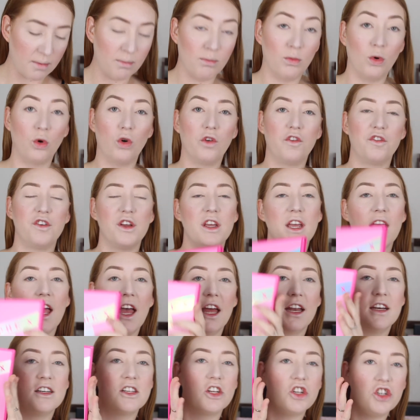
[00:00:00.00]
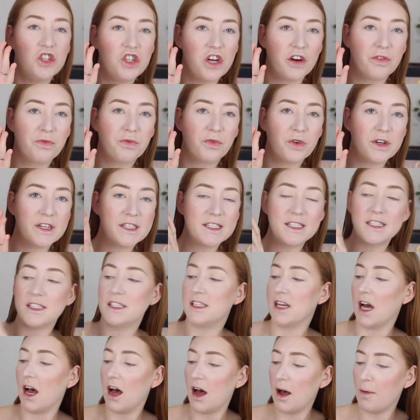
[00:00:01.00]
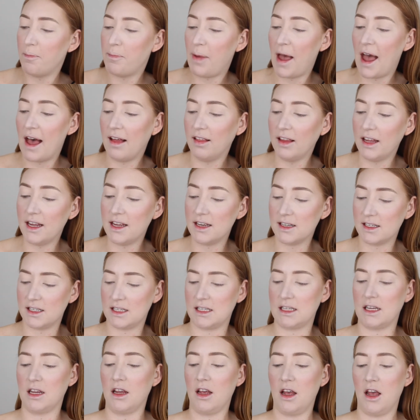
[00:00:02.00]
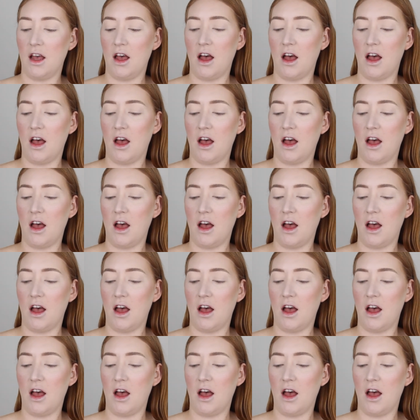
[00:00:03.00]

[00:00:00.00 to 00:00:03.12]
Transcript: Morphe and Jeffree Star palette.